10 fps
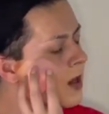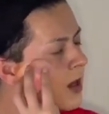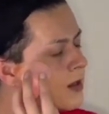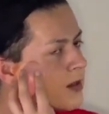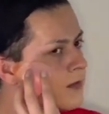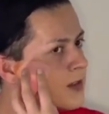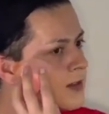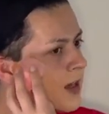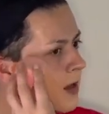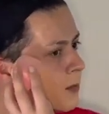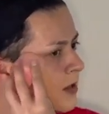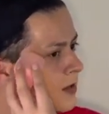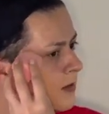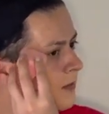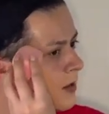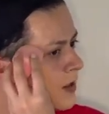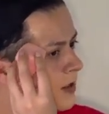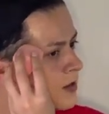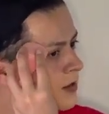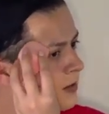I love this Kat Von D
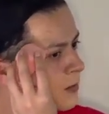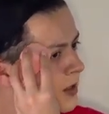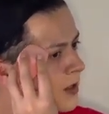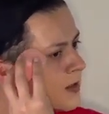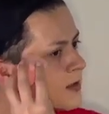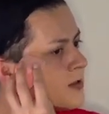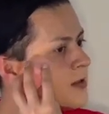foundation because